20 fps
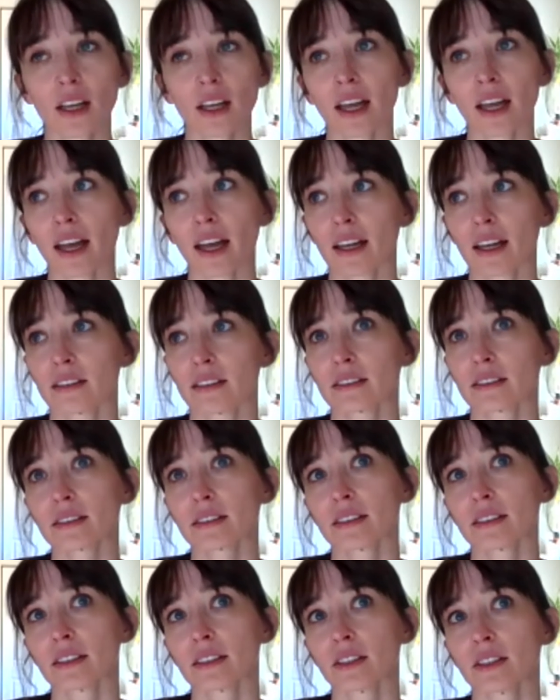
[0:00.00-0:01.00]
And
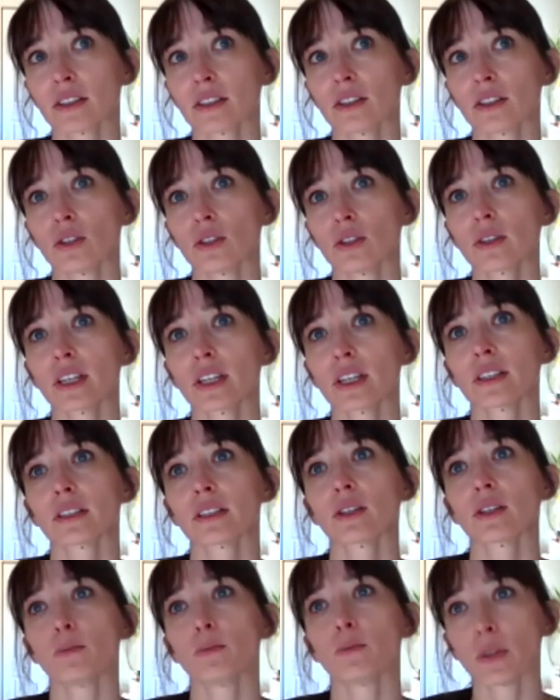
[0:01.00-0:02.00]
you can
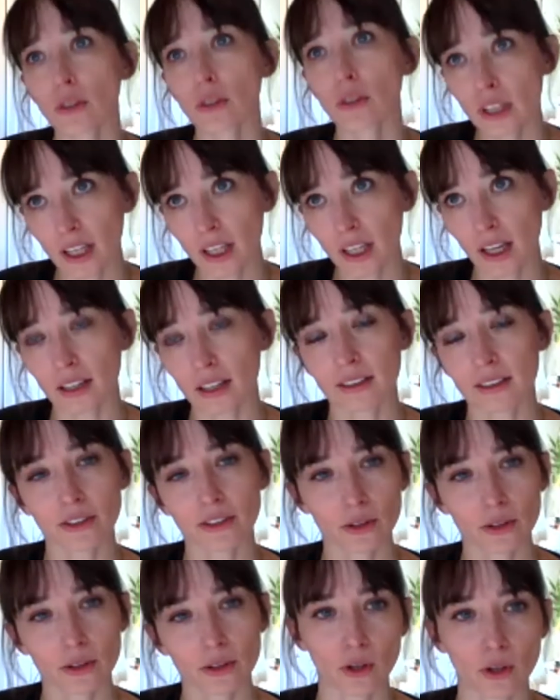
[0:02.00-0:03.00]
communicate if
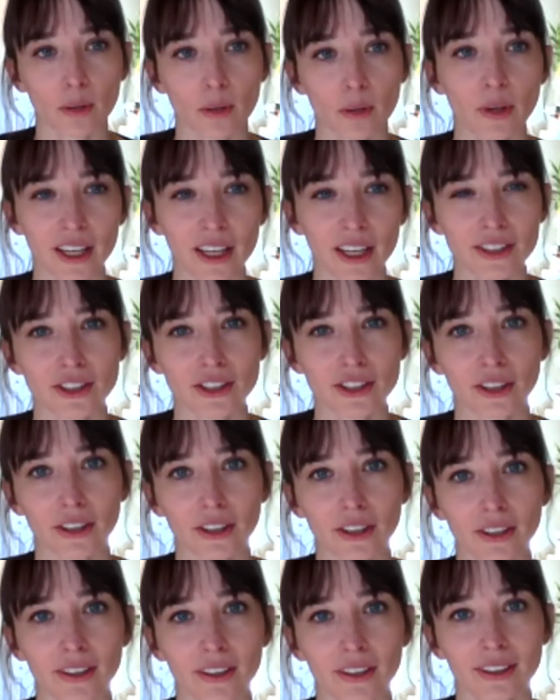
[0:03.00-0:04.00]
you can draw a
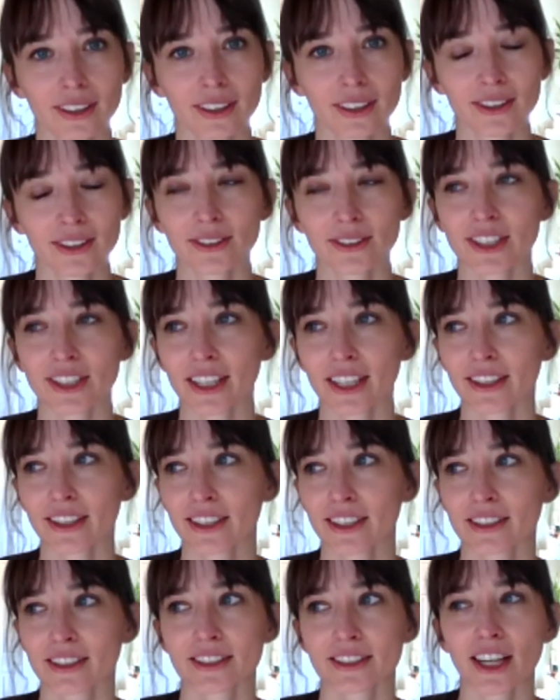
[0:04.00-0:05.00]
picture, which I
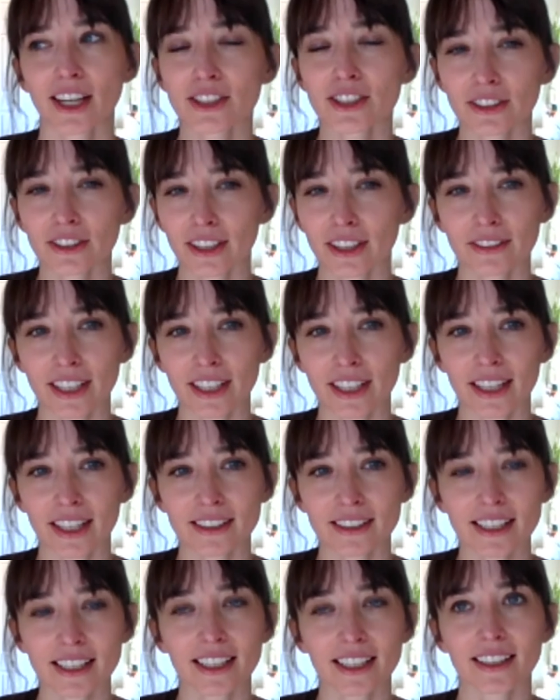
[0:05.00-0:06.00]
think is such a lovely
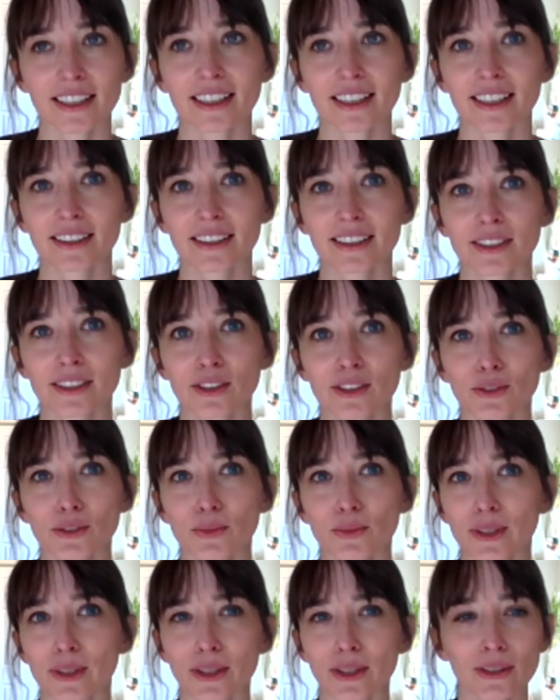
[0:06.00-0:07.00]
idea. Like,
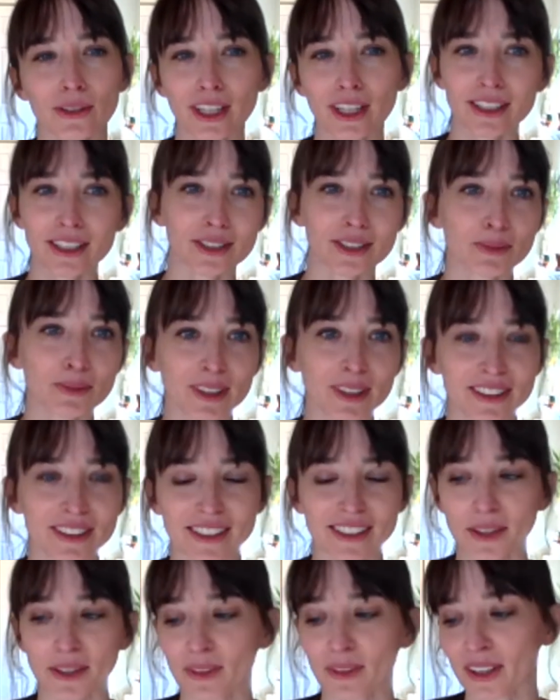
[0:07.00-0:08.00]
we don't need to speak the
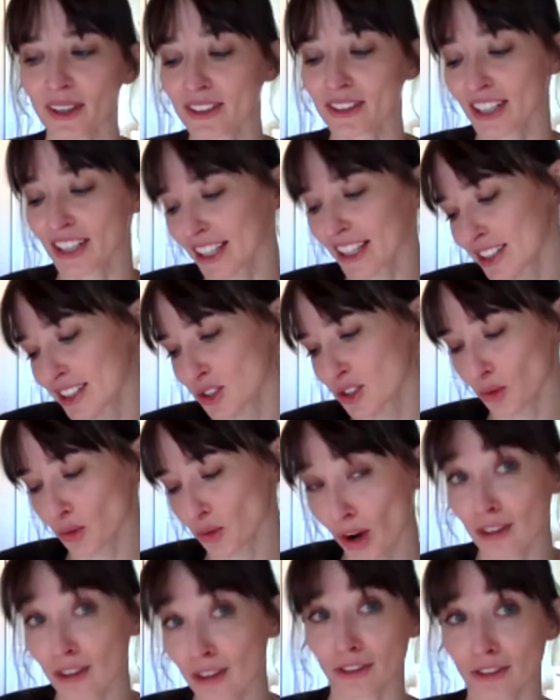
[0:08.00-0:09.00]
same language. I can
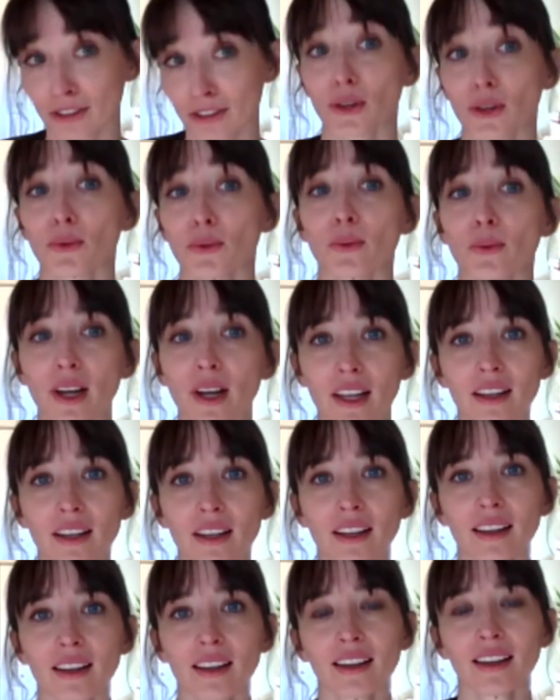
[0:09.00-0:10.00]
draw for you what
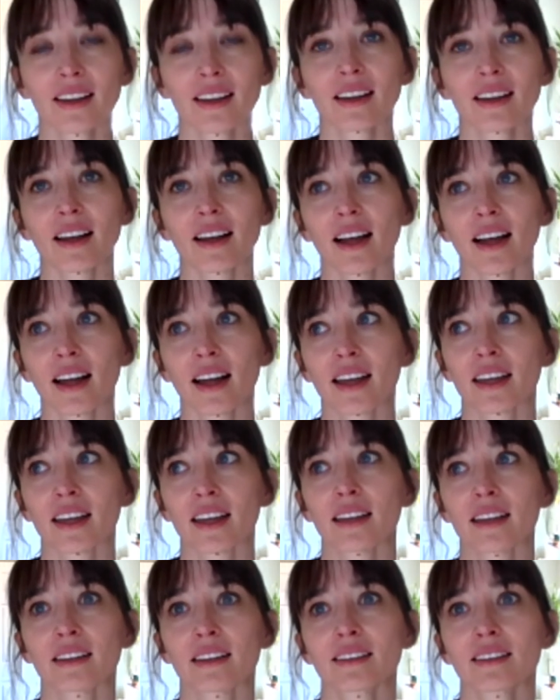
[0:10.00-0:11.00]
I